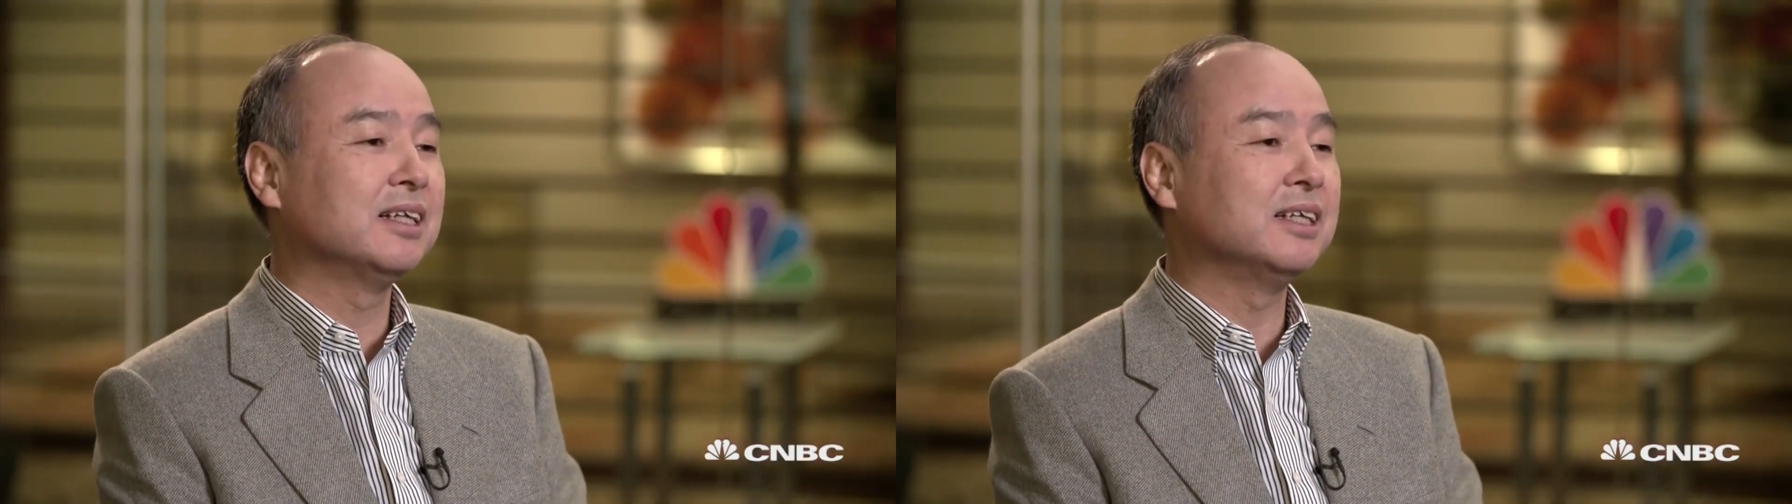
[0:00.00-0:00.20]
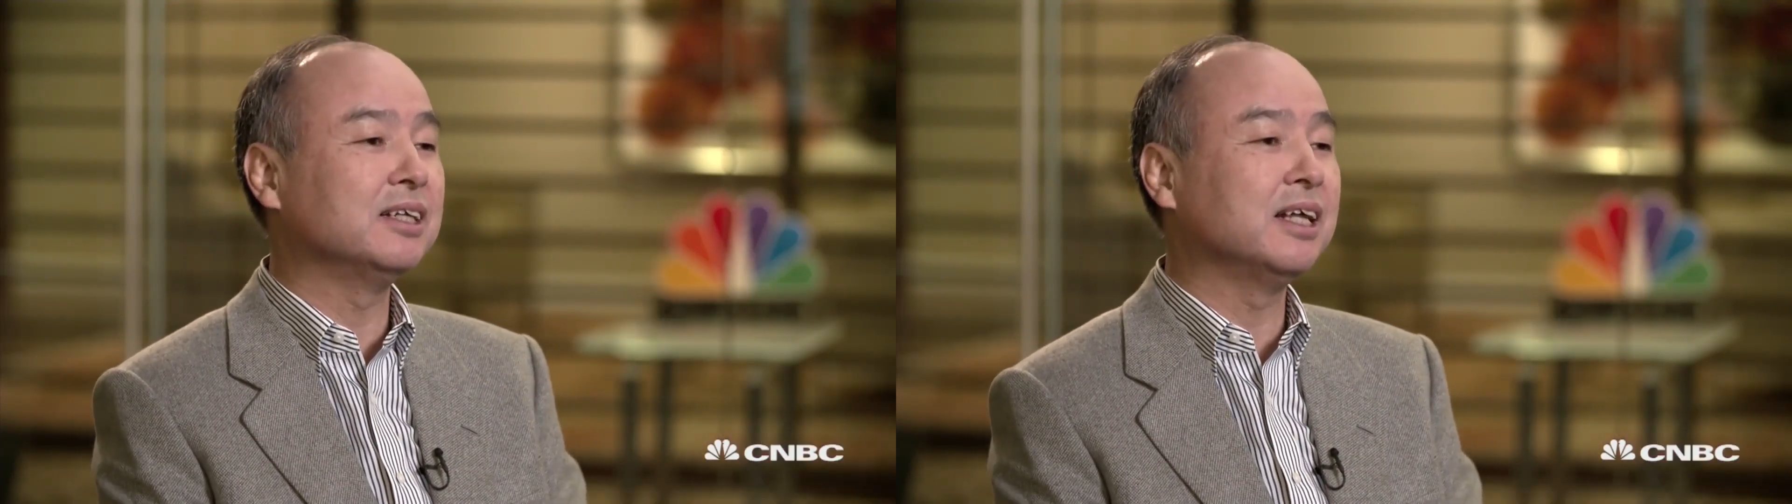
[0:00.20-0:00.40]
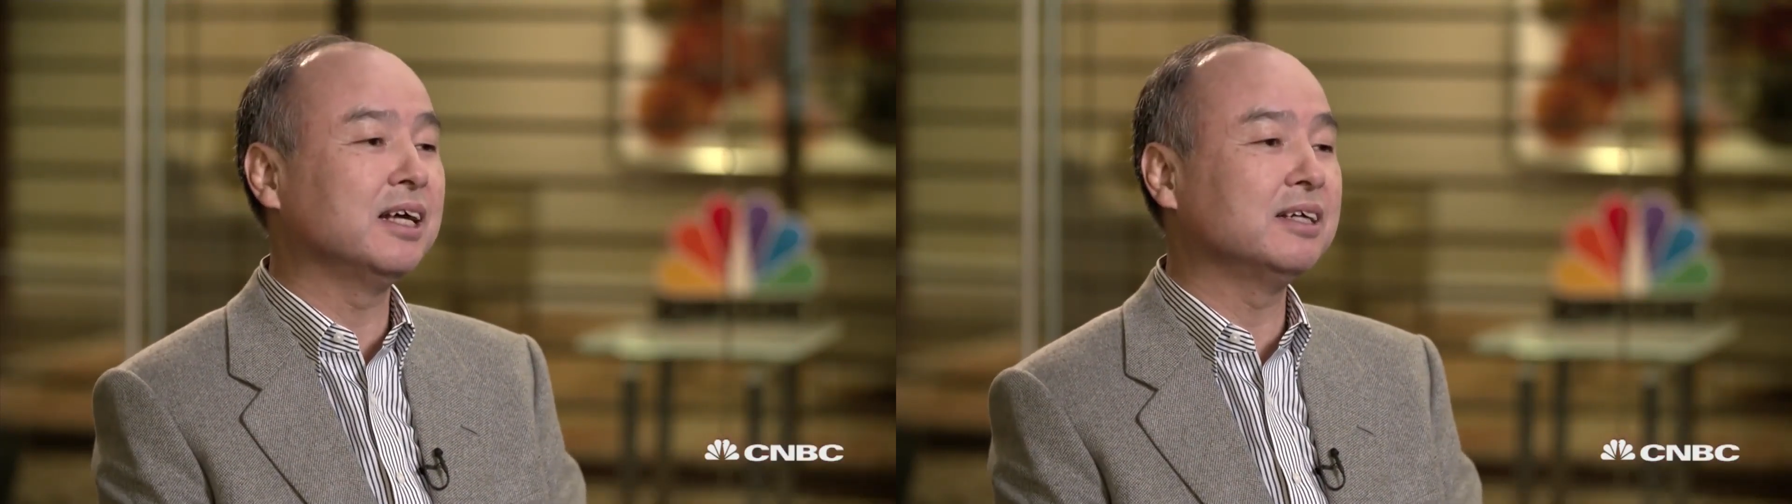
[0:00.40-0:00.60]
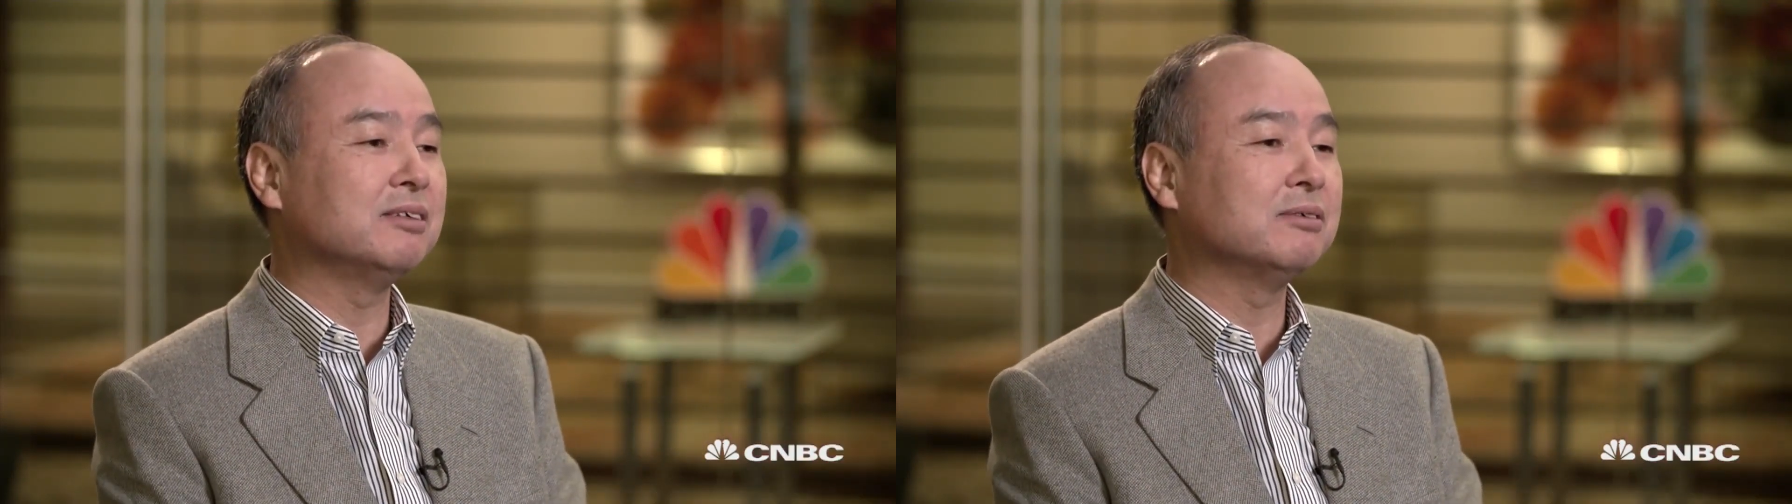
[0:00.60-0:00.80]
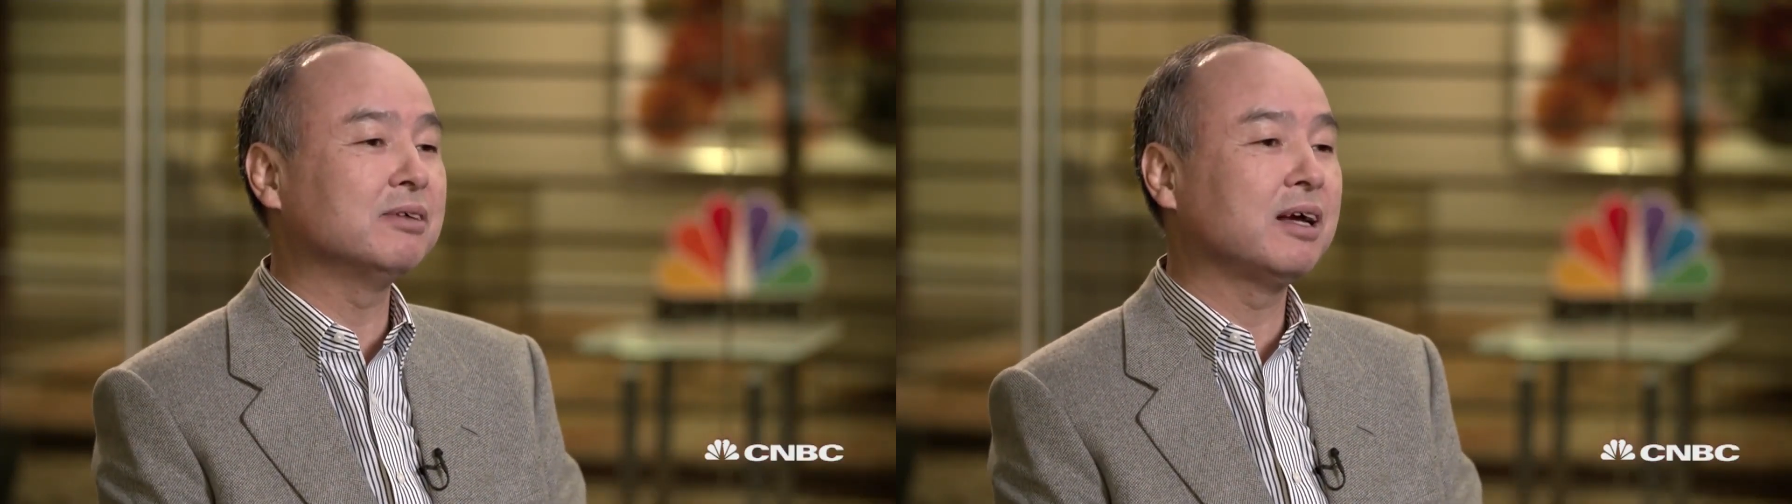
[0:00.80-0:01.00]
did
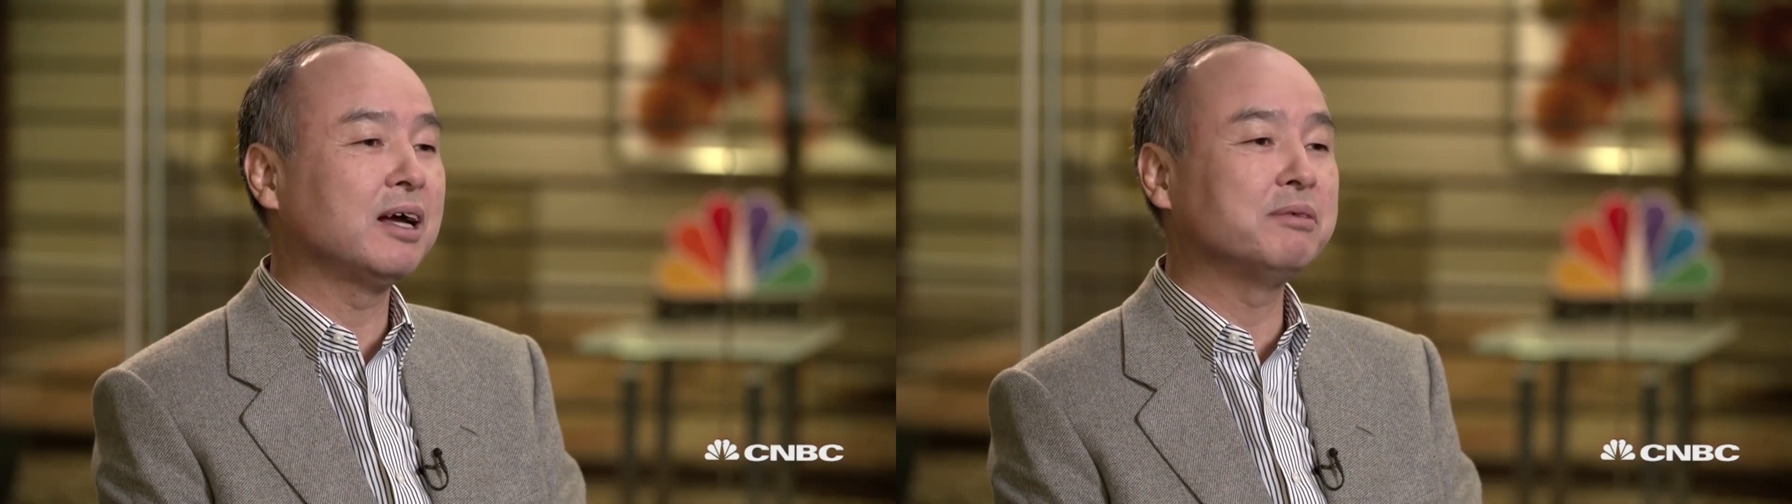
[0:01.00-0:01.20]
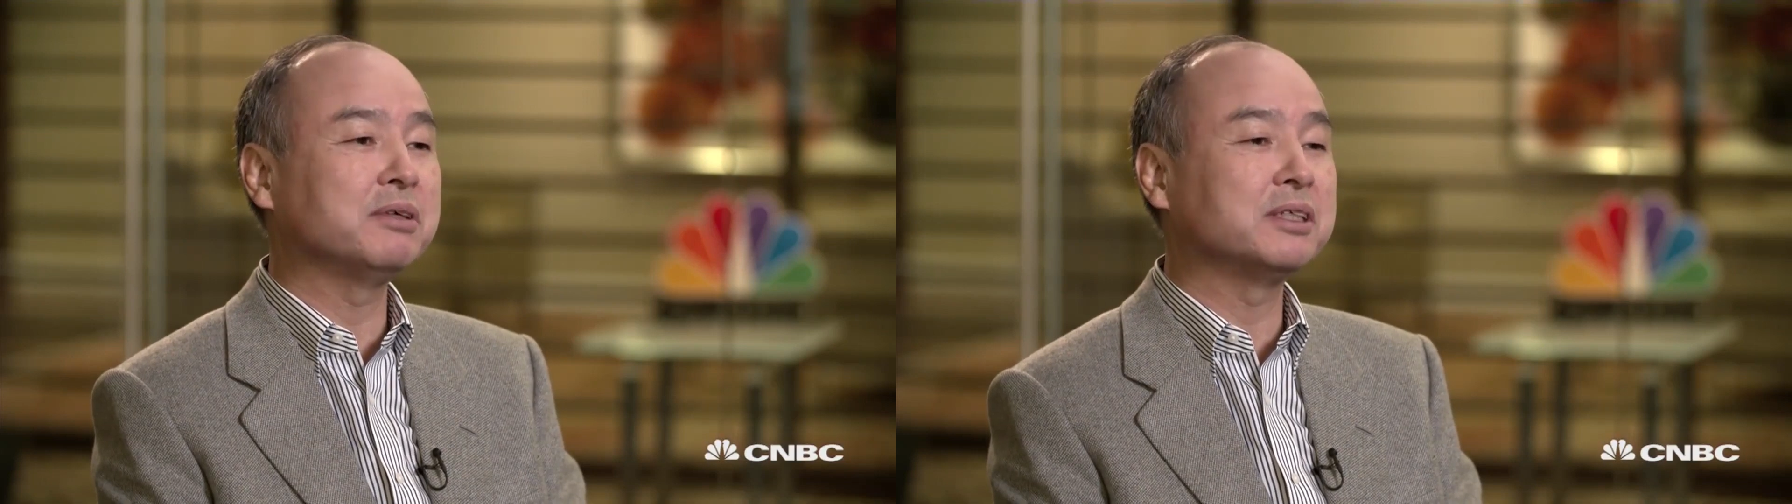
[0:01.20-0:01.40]
they have